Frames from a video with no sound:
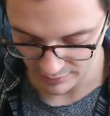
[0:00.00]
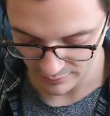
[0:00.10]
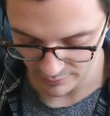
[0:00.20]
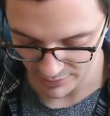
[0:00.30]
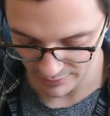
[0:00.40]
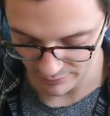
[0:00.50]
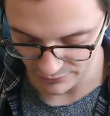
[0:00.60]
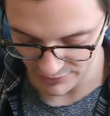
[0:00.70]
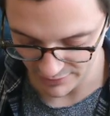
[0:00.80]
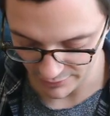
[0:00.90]
Y equals
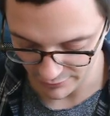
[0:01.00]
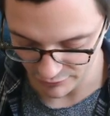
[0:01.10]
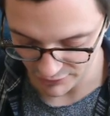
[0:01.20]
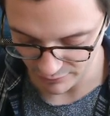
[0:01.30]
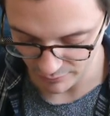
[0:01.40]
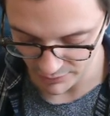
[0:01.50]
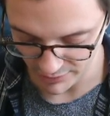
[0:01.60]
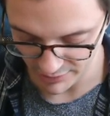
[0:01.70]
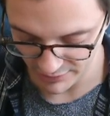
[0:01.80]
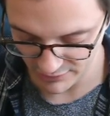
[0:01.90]
0 just
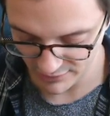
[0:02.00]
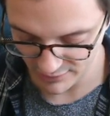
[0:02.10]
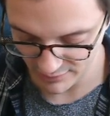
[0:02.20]
works.